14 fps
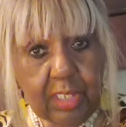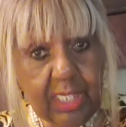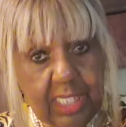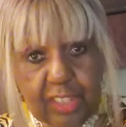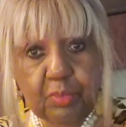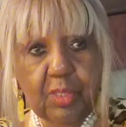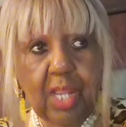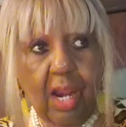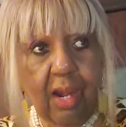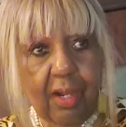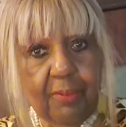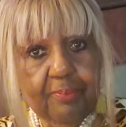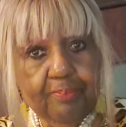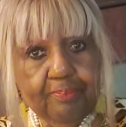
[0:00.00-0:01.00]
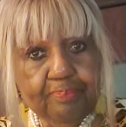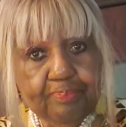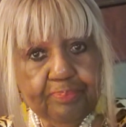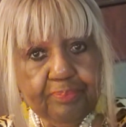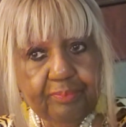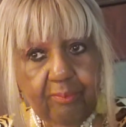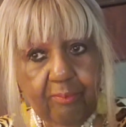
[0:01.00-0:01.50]
Yes, we are.
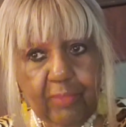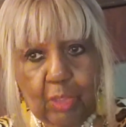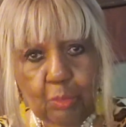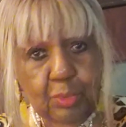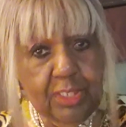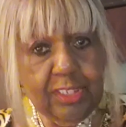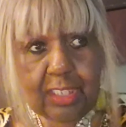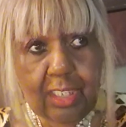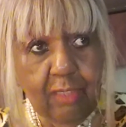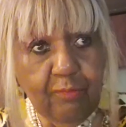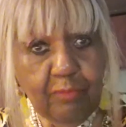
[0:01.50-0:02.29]
We're still a